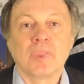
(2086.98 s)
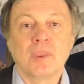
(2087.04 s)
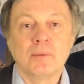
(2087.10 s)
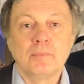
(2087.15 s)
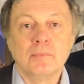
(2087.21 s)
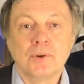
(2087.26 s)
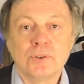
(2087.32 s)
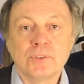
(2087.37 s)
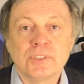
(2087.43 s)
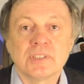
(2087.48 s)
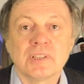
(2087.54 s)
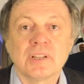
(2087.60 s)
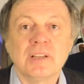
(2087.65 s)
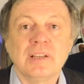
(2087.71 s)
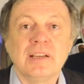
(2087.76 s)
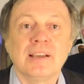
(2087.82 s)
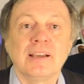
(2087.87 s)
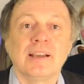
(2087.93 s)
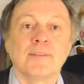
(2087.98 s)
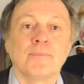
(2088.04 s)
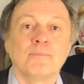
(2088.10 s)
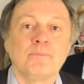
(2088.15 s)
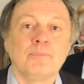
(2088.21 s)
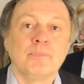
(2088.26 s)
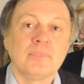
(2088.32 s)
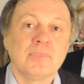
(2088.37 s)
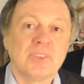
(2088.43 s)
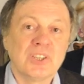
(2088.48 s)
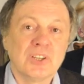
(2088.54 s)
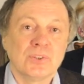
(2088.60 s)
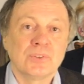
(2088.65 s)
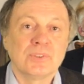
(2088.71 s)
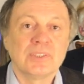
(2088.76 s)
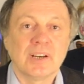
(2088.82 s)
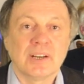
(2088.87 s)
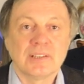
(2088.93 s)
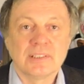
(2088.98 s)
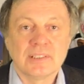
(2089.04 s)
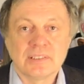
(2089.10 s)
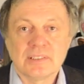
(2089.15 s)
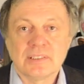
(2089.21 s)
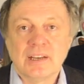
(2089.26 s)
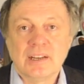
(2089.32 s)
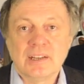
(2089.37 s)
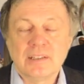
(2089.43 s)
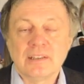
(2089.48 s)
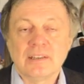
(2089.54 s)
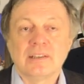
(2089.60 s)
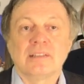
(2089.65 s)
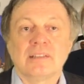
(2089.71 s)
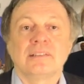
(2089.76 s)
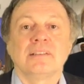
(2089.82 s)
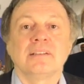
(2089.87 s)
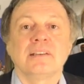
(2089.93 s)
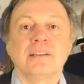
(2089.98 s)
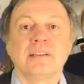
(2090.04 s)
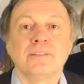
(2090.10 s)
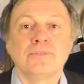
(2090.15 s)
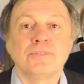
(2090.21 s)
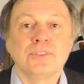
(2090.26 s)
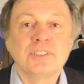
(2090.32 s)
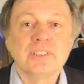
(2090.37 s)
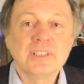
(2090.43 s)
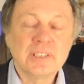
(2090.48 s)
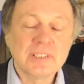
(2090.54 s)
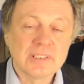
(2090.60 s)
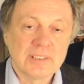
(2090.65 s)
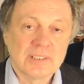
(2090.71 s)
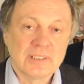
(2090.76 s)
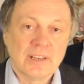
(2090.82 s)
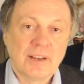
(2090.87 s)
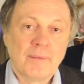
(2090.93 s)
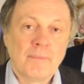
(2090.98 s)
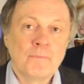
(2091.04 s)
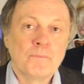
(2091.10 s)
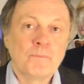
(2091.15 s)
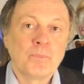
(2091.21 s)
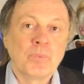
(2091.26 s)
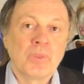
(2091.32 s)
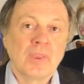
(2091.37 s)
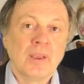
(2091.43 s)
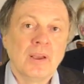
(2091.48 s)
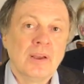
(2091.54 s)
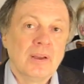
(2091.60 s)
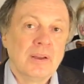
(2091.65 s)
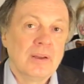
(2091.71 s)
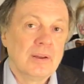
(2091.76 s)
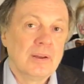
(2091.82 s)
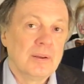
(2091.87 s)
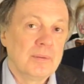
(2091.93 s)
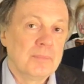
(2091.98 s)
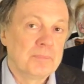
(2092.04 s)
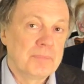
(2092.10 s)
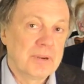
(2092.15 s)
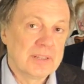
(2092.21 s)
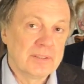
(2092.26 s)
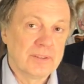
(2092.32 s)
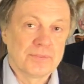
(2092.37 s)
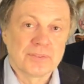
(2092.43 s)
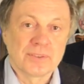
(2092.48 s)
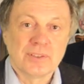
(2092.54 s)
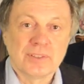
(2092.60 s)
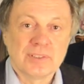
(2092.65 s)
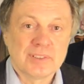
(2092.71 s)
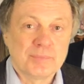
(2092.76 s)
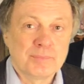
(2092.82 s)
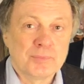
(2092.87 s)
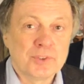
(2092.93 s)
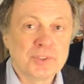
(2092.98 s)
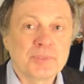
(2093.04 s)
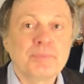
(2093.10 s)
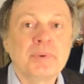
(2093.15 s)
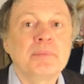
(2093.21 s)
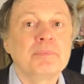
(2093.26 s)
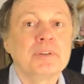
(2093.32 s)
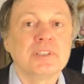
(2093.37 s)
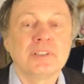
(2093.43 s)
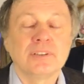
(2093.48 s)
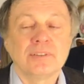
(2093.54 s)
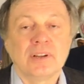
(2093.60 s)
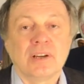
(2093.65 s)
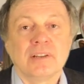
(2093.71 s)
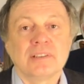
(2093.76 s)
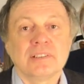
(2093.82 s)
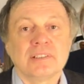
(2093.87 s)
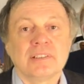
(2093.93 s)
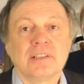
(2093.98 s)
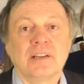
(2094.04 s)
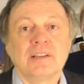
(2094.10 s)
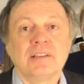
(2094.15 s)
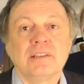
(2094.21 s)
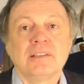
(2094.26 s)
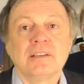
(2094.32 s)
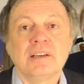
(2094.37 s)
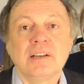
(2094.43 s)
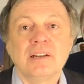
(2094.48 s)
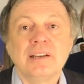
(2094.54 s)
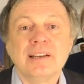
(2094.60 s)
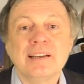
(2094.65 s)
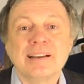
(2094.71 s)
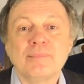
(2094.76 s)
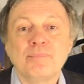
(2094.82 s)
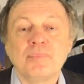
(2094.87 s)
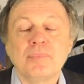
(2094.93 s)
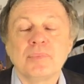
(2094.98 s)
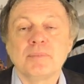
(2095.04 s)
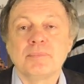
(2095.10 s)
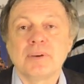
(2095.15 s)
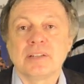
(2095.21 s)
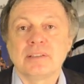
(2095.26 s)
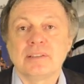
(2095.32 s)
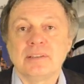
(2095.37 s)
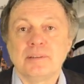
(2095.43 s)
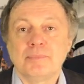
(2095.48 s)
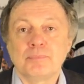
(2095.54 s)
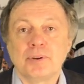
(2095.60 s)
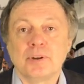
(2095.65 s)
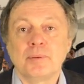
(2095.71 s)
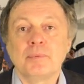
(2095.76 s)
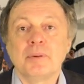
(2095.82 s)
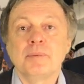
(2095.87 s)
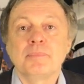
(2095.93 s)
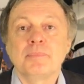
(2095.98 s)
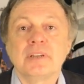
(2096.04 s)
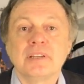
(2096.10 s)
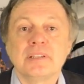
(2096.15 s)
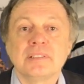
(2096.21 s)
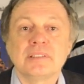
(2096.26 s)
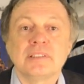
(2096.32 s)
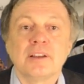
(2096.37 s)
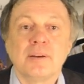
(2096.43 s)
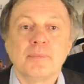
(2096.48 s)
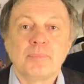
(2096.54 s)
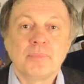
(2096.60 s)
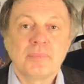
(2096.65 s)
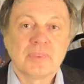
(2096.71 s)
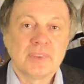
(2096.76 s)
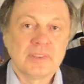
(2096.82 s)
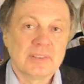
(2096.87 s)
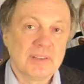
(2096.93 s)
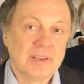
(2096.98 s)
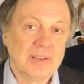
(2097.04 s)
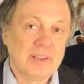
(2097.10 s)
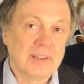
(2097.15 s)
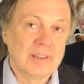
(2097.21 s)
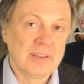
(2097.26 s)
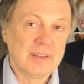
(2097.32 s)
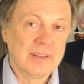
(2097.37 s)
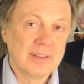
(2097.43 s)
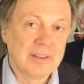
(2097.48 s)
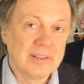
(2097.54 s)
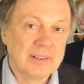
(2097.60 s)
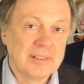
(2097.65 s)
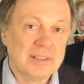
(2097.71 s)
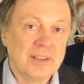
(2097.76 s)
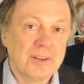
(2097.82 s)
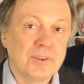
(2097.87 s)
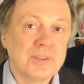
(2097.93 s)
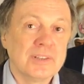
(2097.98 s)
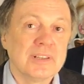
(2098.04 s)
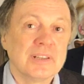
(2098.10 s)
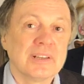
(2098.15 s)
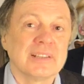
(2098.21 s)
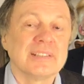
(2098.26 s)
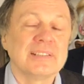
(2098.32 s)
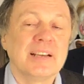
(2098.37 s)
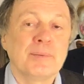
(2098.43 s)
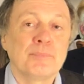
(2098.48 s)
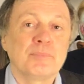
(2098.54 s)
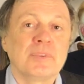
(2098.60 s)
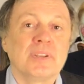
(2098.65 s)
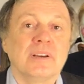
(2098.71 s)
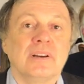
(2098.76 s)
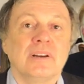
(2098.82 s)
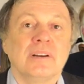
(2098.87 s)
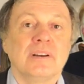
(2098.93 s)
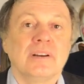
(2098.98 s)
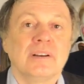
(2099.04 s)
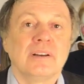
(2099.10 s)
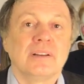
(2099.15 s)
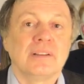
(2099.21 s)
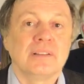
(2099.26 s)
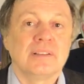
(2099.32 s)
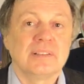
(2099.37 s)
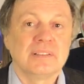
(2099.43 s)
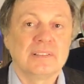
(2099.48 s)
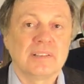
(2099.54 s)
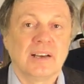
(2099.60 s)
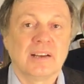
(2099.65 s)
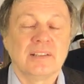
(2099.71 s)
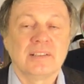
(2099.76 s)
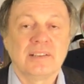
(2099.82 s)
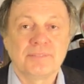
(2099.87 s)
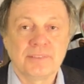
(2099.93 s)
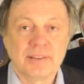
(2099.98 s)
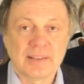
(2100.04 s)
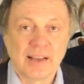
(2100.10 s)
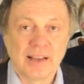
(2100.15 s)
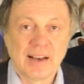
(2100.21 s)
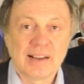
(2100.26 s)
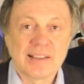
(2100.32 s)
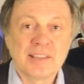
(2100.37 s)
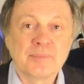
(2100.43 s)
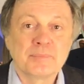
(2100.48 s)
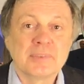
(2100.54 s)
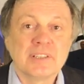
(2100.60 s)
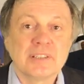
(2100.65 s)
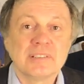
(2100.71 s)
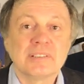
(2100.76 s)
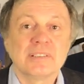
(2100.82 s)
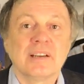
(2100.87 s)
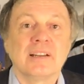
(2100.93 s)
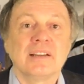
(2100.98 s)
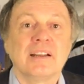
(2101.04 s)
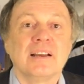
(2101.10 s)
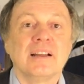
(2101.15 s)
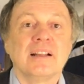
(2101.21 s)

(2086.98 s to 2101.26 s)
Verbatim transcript: mostly don't understand the real physics, but of course most people don't understand it really. But the problem is they don't accept the scientific arguments, and